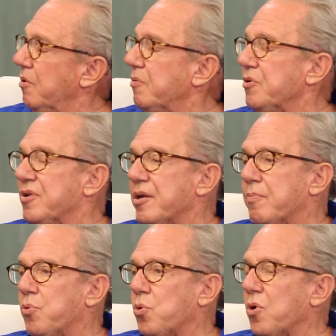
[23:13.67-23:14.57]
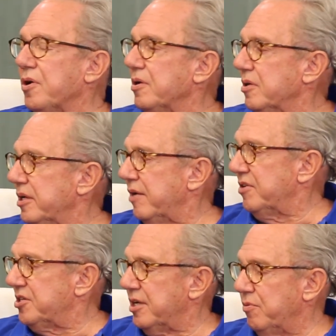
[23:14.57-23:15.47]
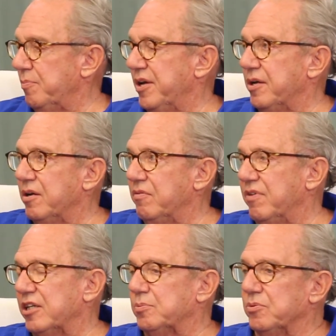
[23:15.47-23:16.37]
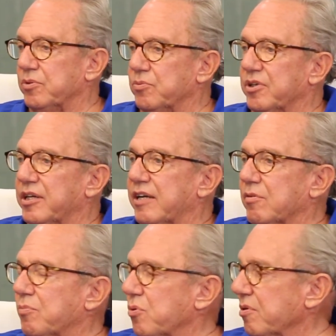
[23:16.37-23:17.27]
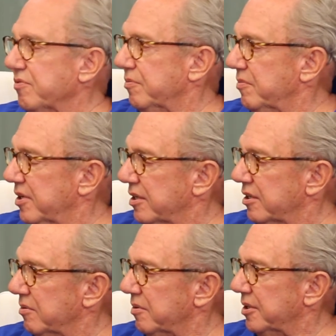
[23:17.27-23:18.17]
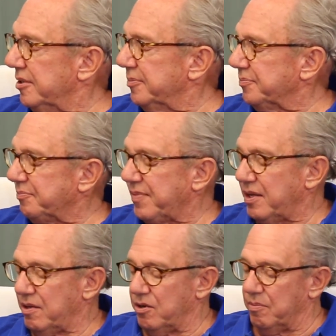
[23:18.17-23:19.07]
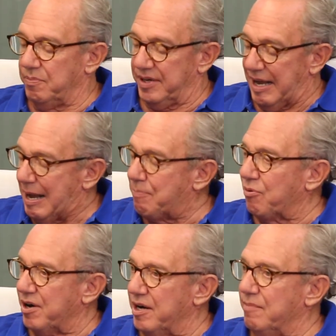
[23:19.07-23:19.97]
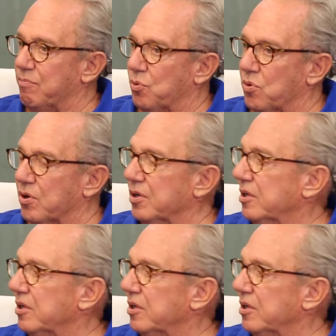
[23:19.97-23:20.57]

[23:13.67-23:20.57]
You get a board. Every time we make an investment, we want to have a board of, an operating board